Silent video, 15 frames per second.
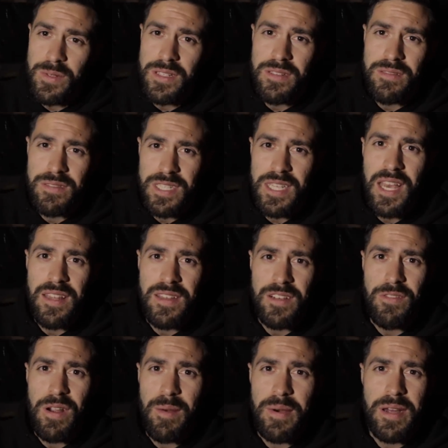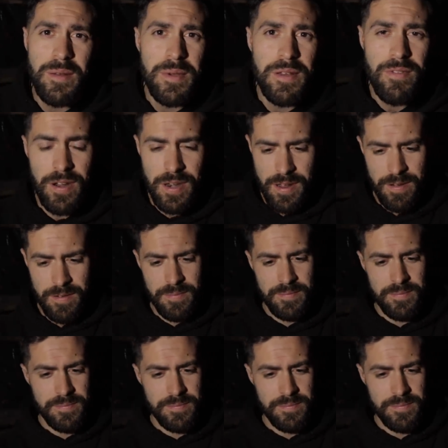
would scare the crap out of me right now.